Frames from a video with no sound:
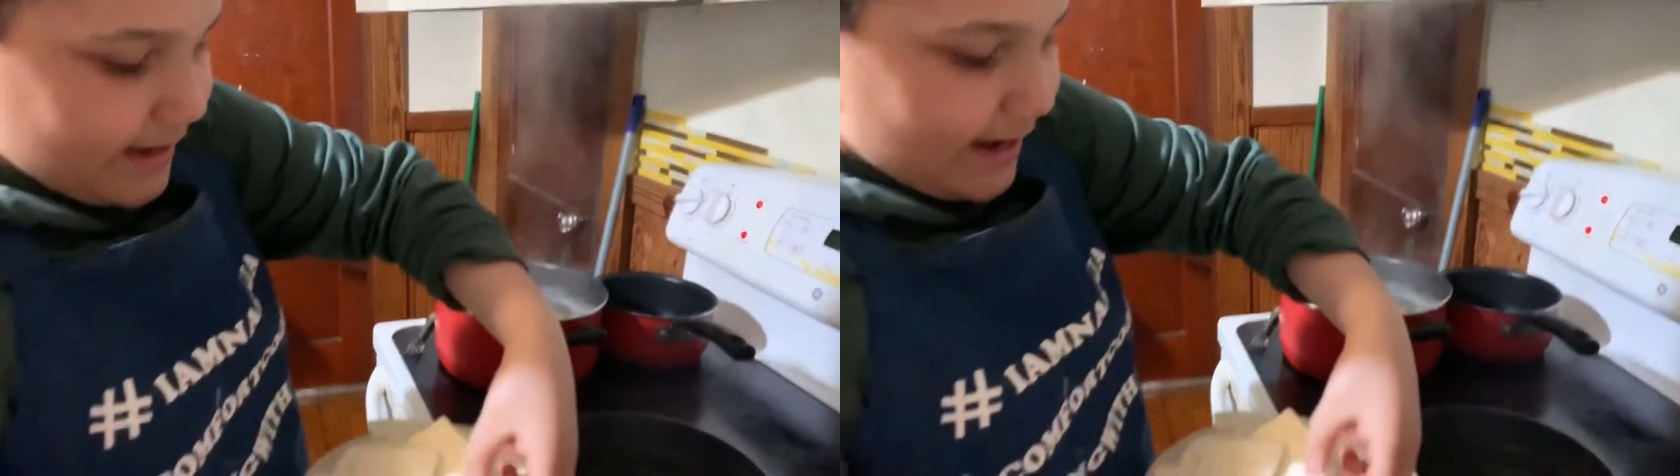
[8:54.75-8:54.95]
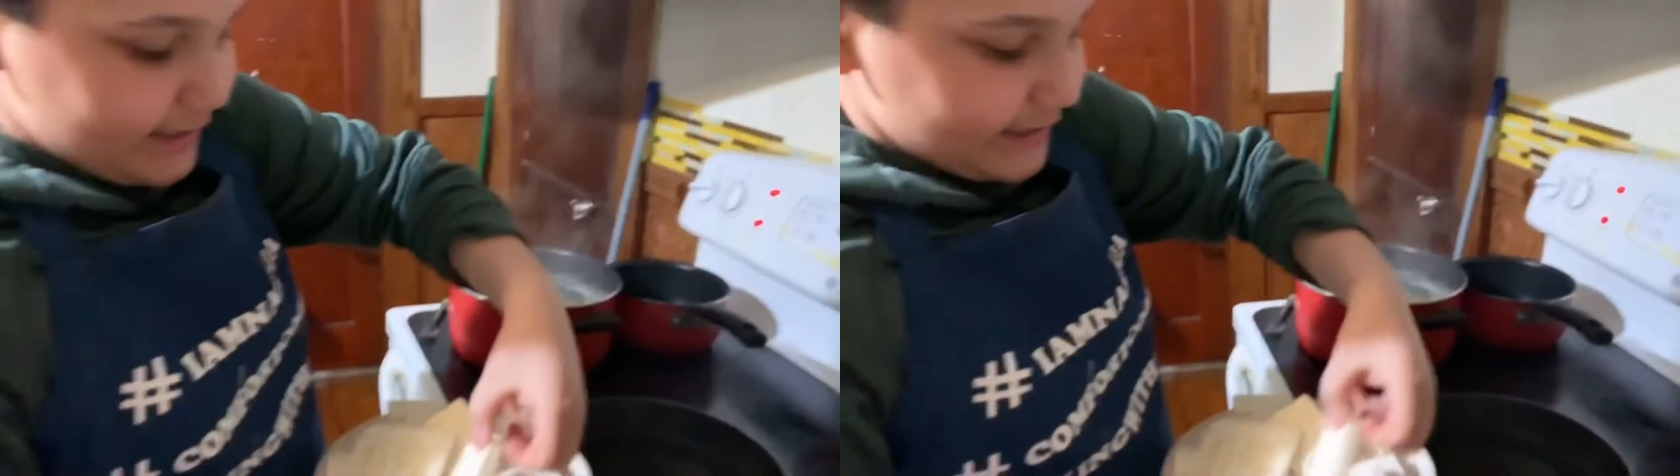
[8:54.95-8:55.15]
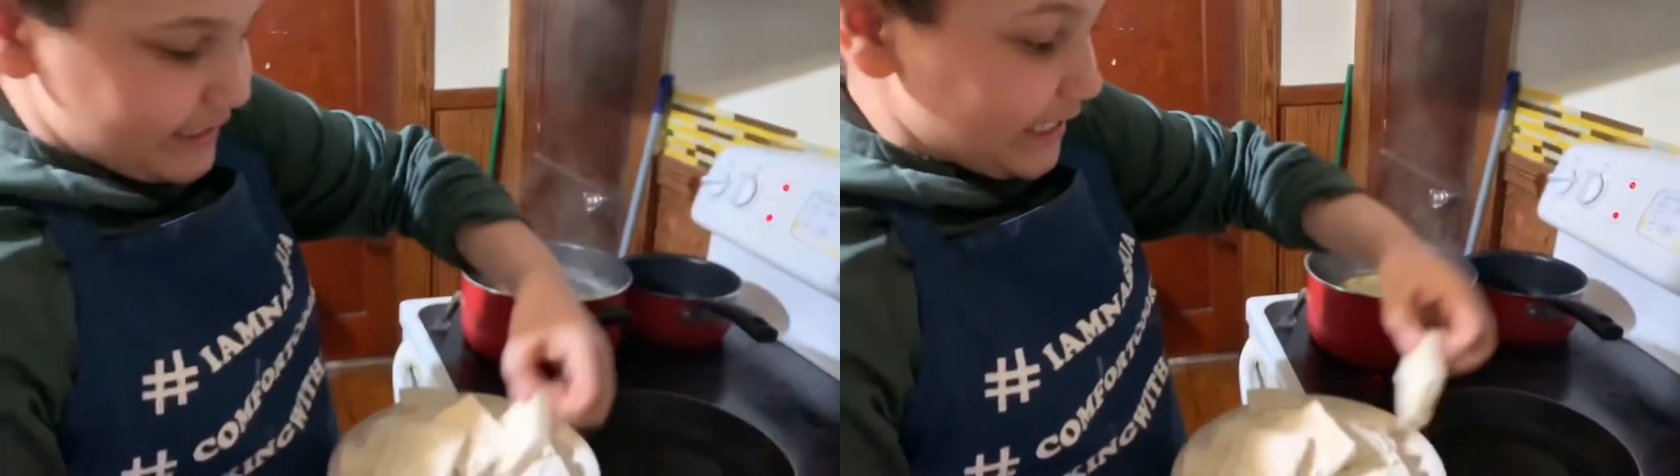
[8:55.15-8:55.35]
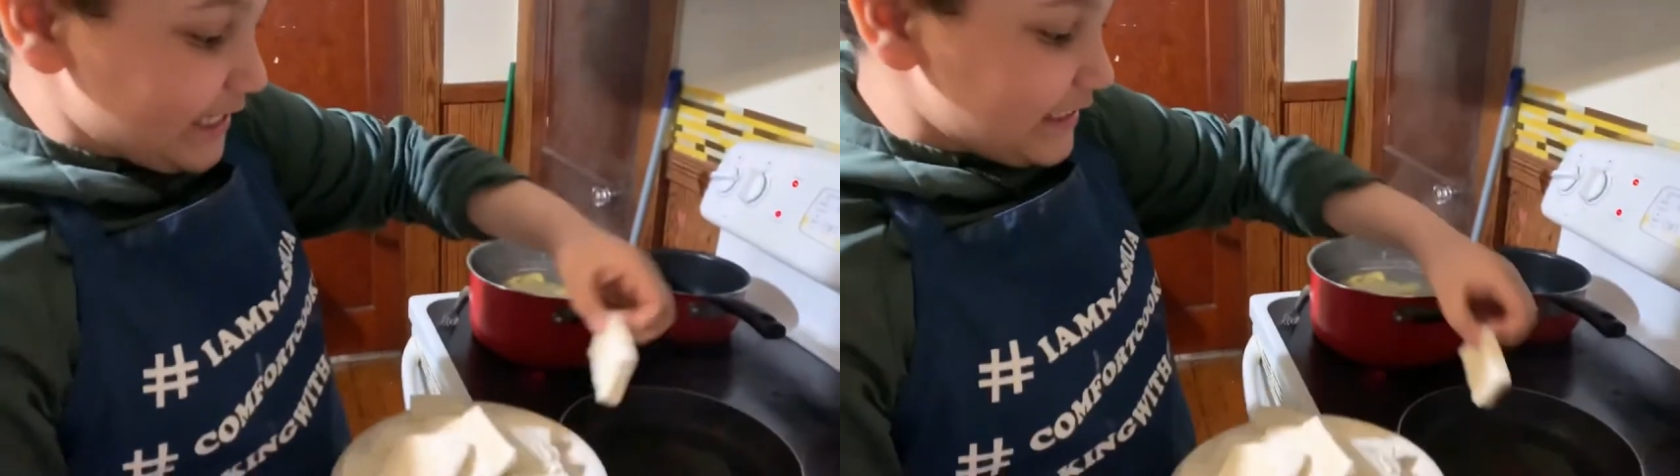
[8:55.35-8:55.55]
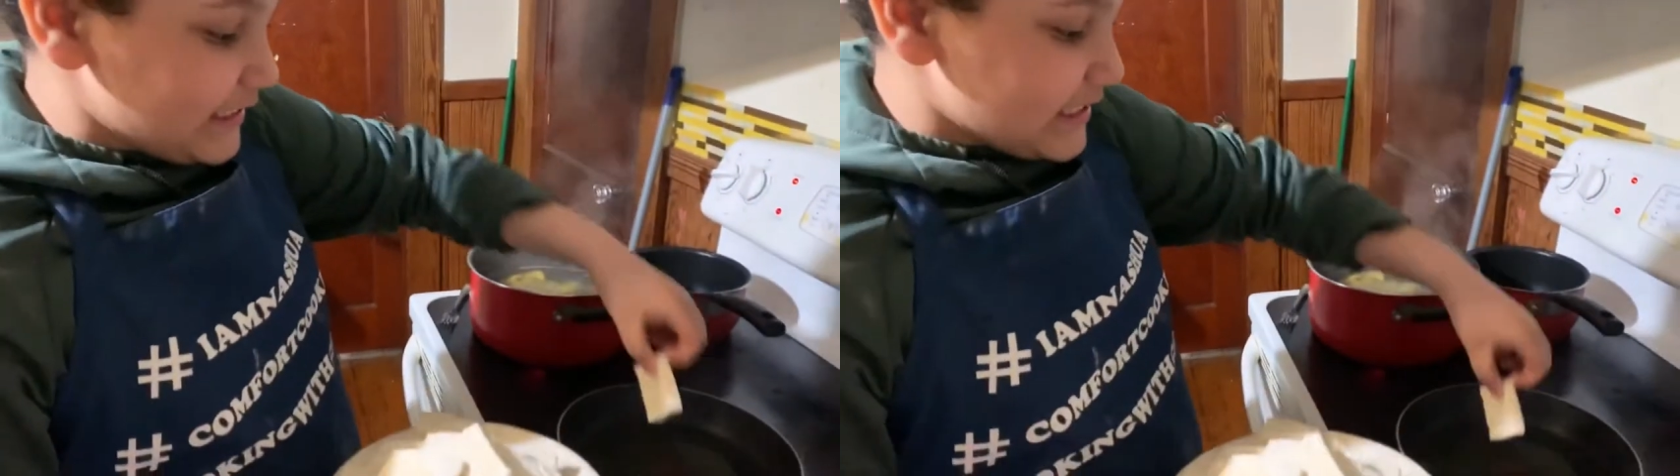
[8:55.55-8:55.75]
And
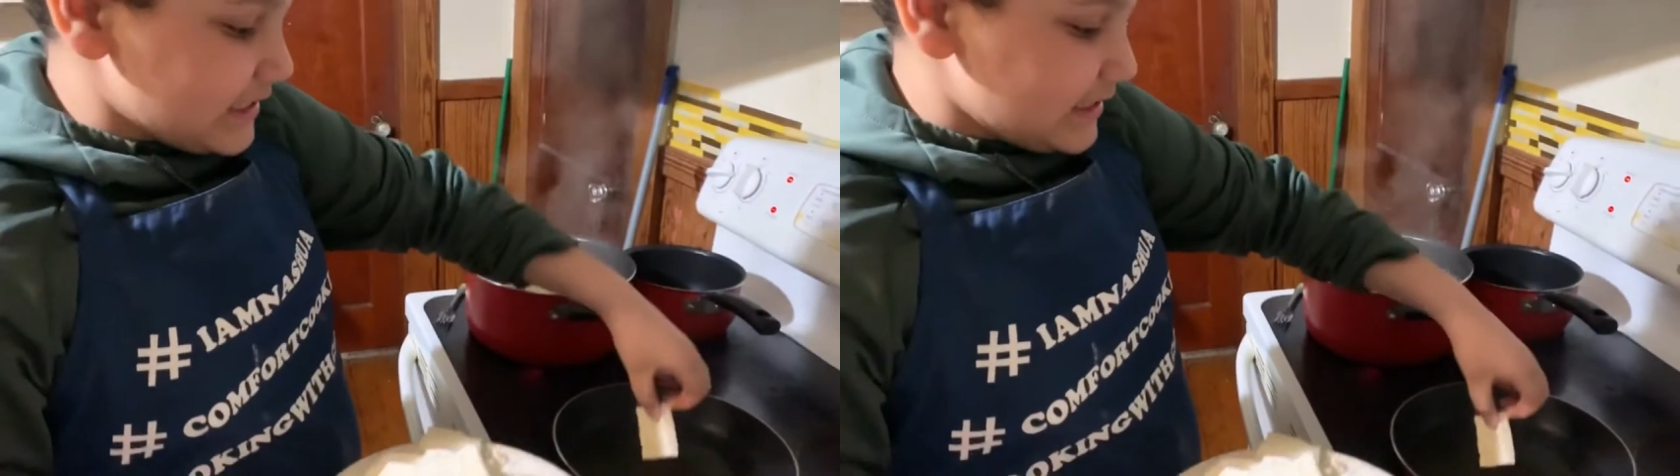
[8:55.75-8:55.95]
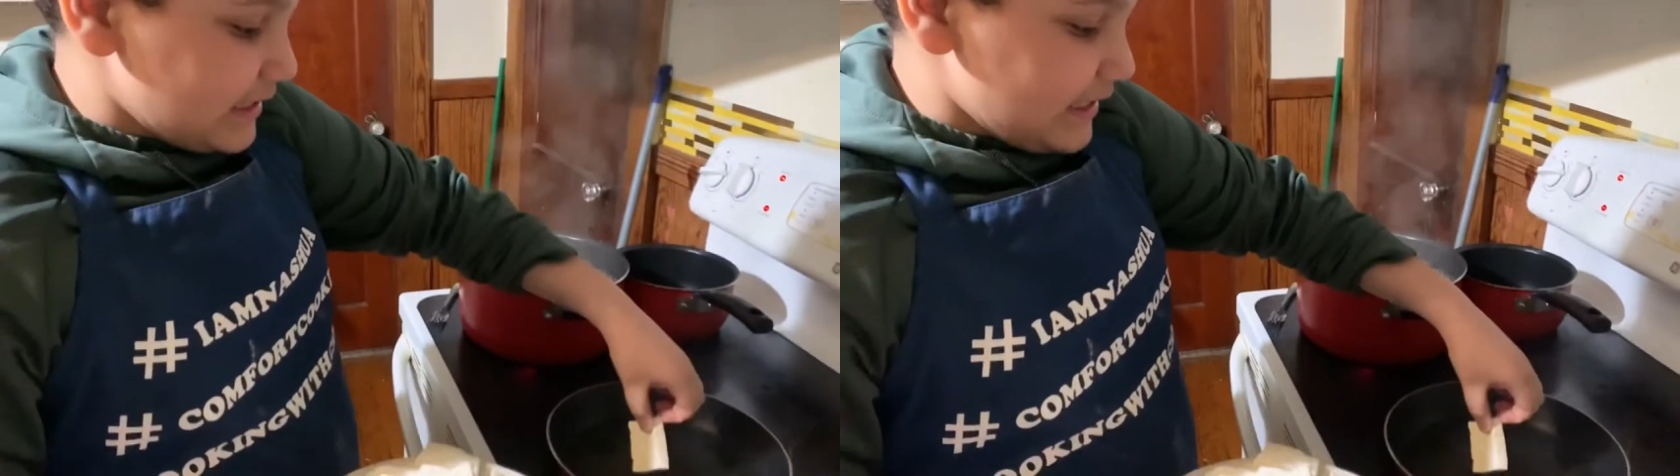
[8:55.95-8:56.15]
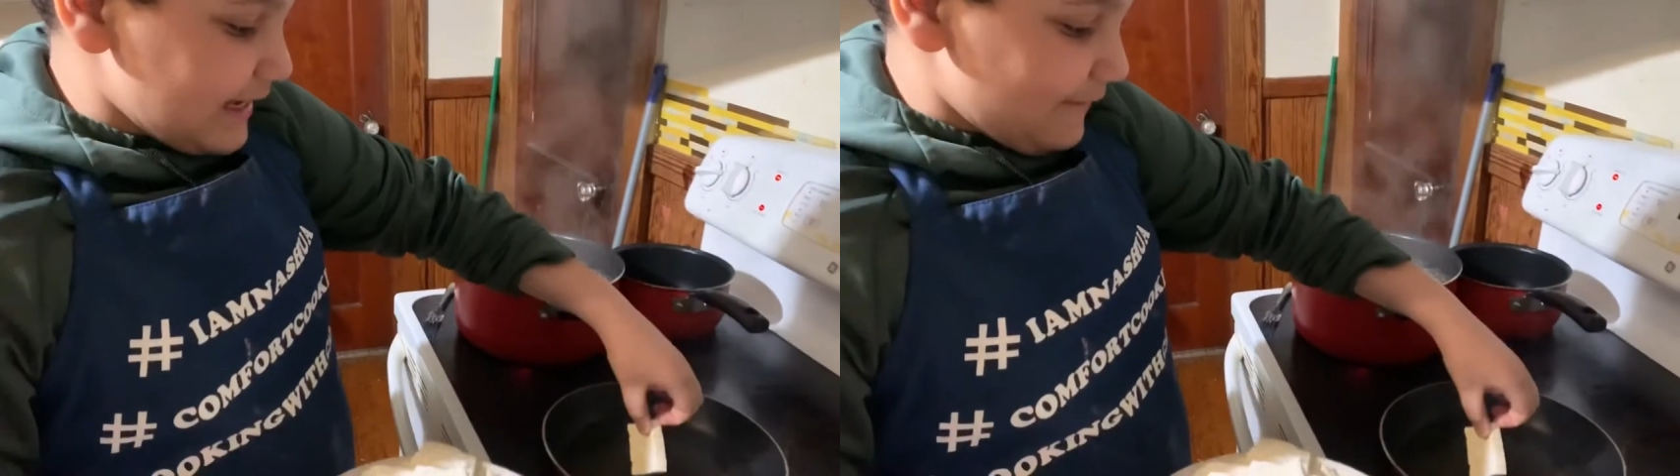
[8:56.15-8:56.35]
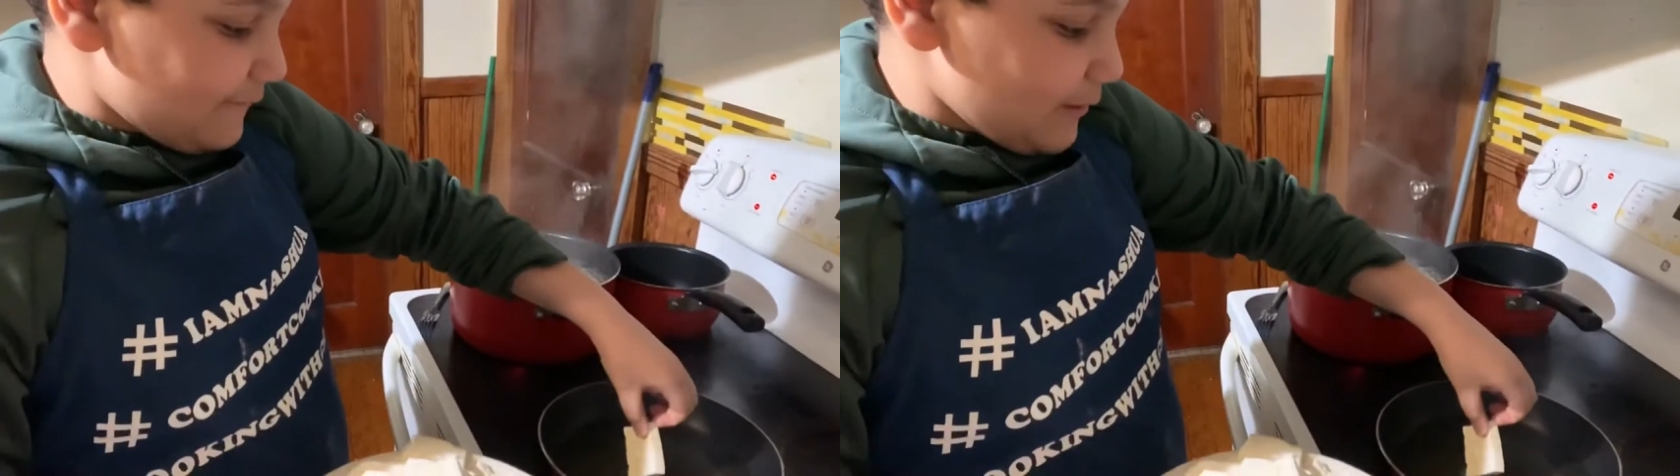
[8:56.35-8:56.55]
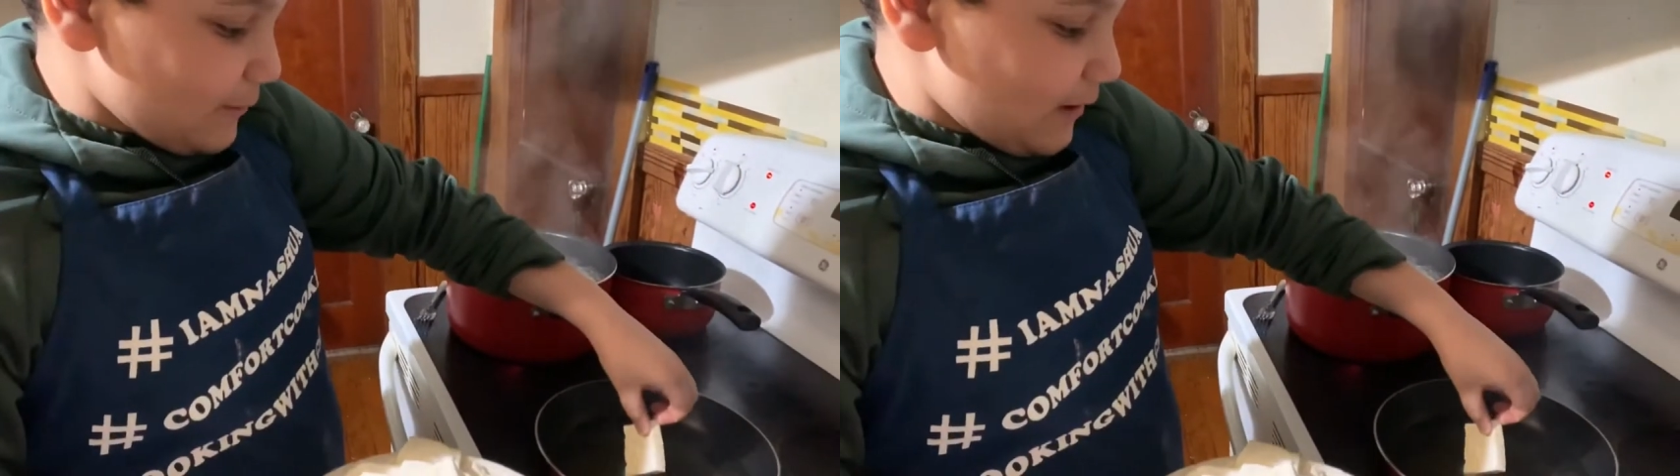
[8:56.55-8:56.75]
kids,
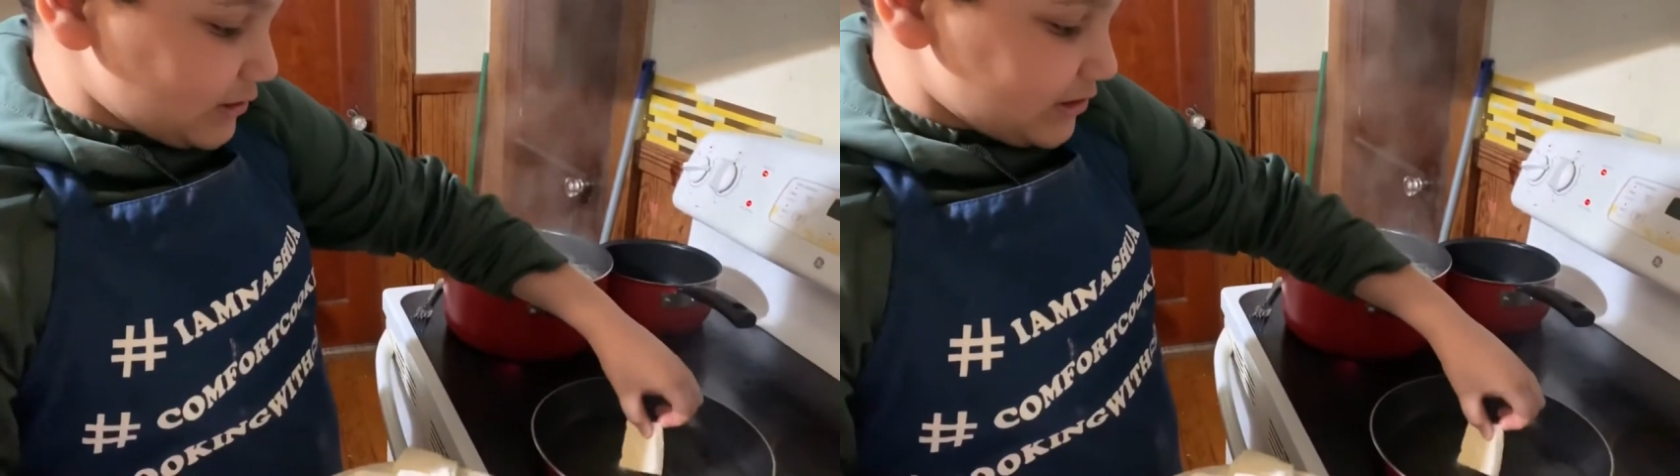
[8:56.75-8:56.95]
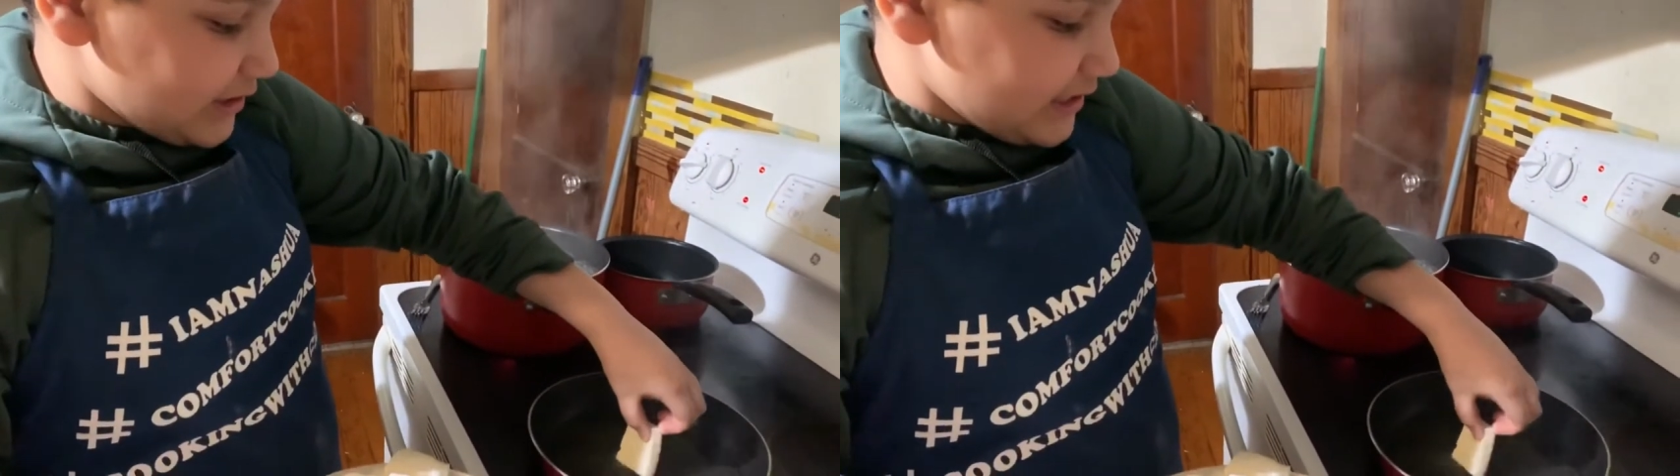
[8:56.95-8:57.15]
if you're watching